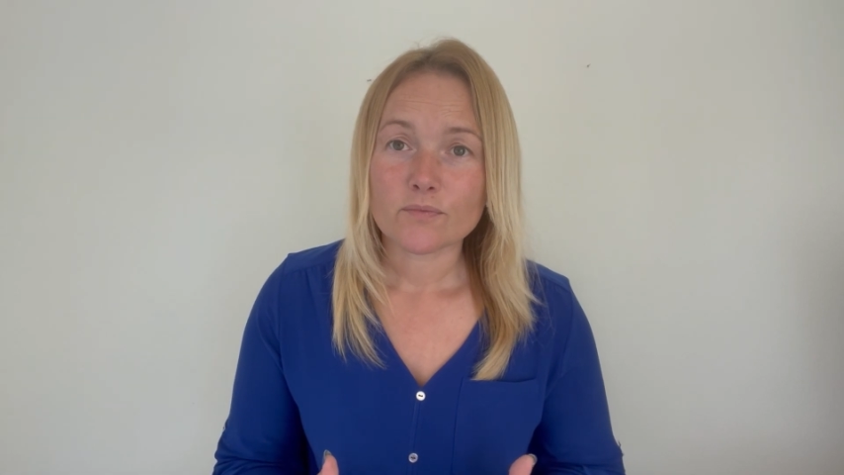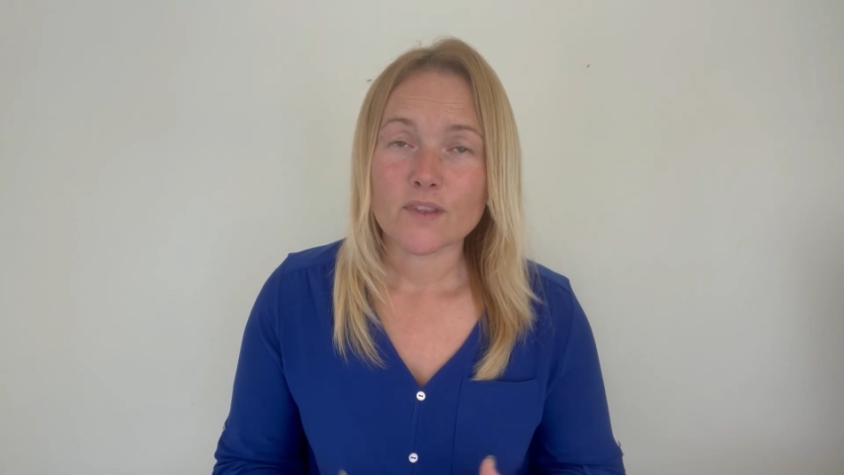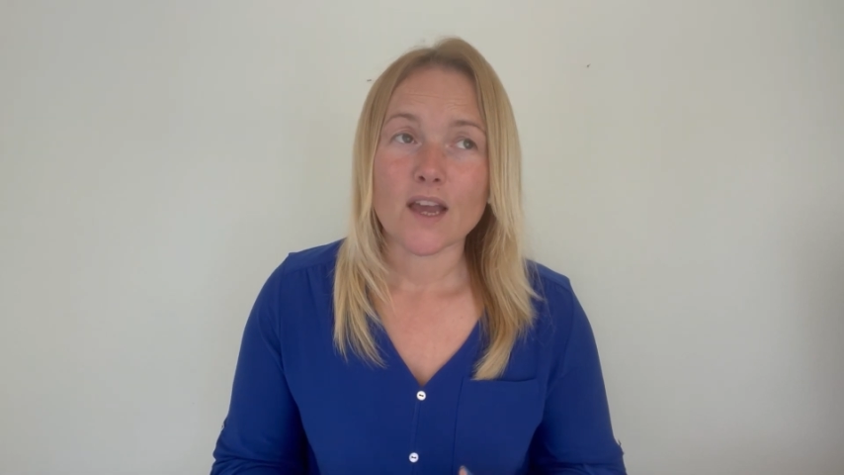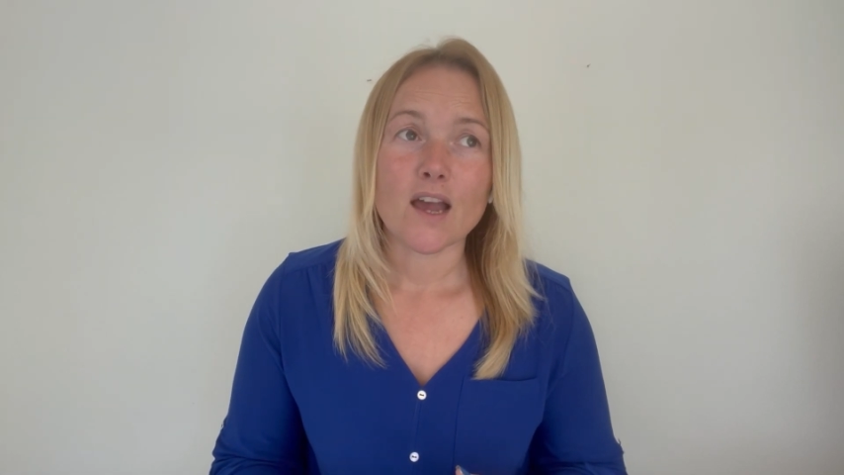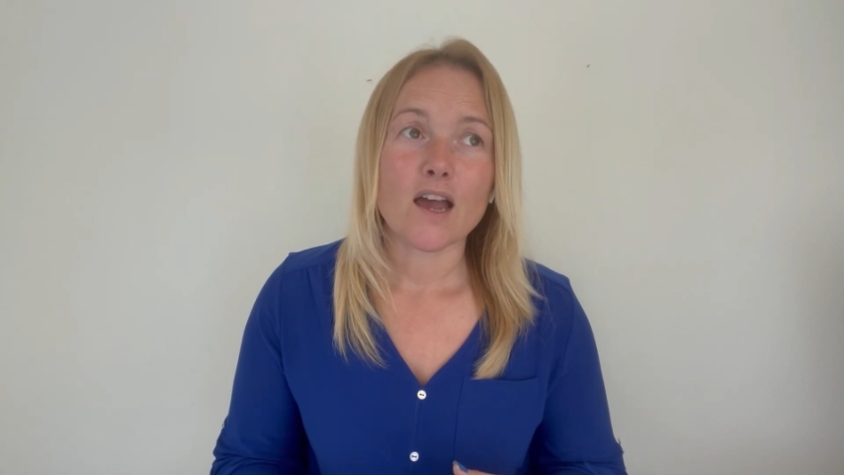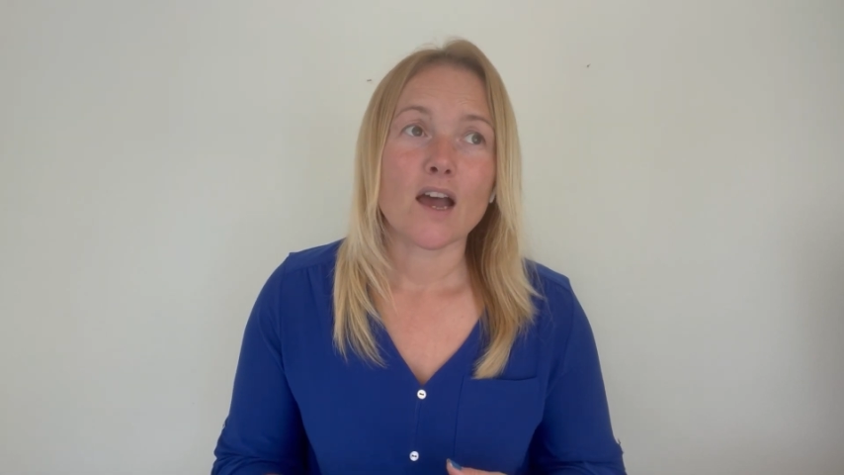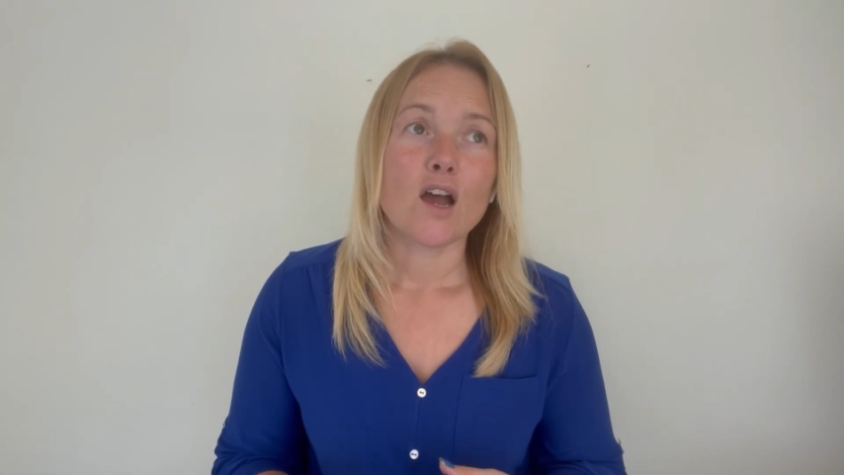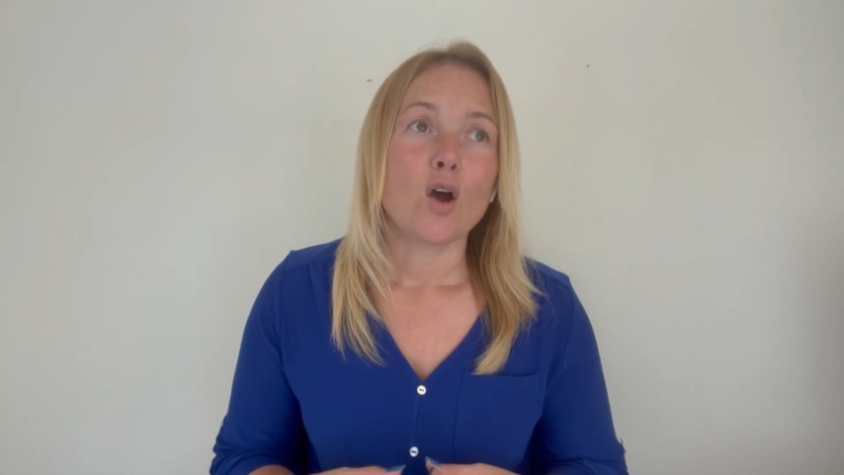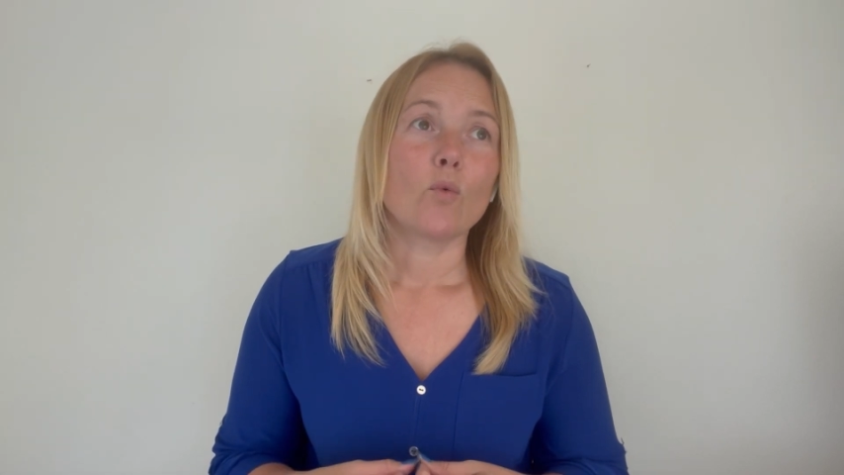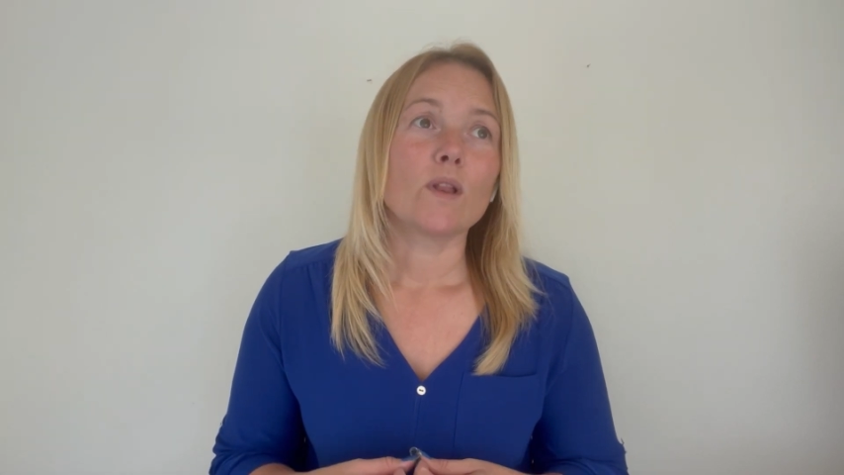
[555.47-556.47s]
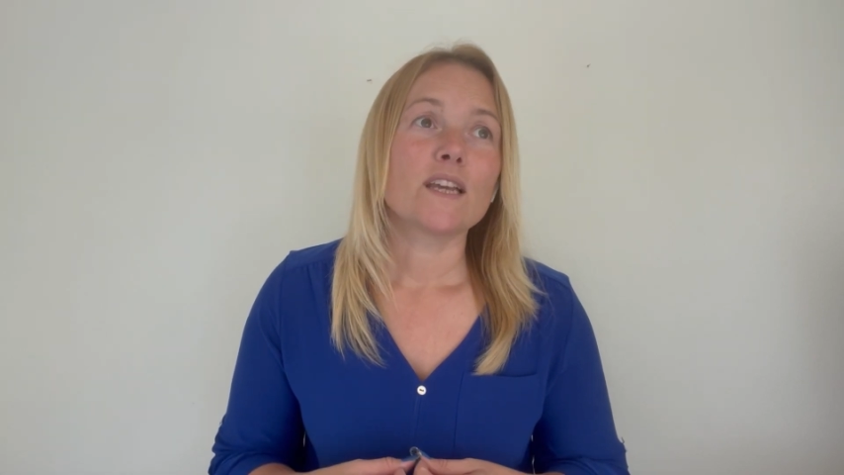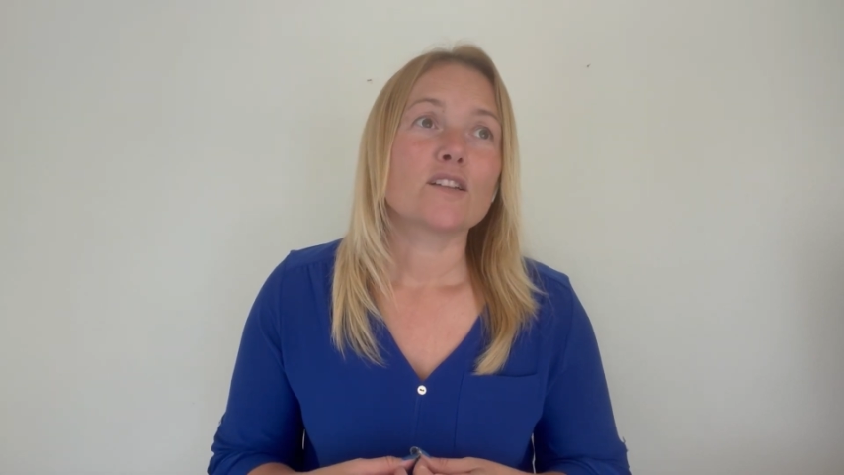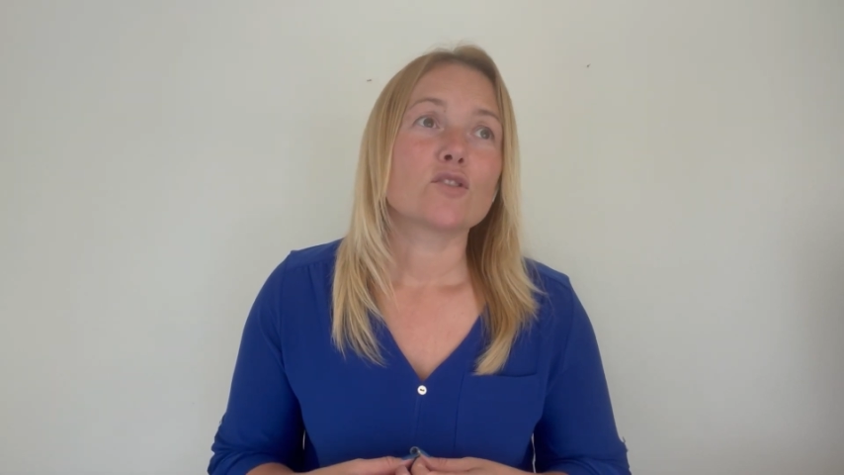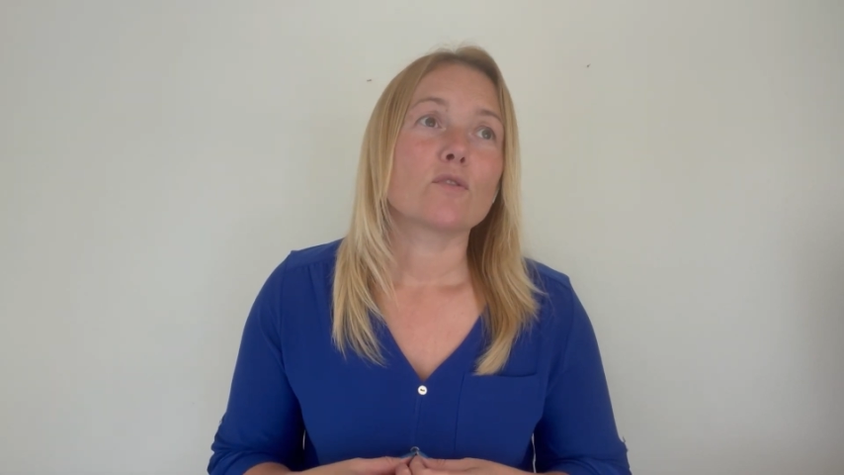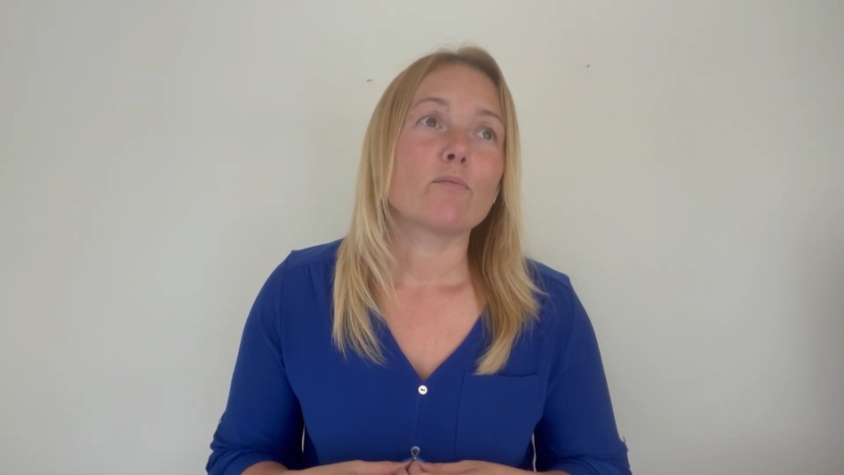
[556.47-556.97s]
They're willing to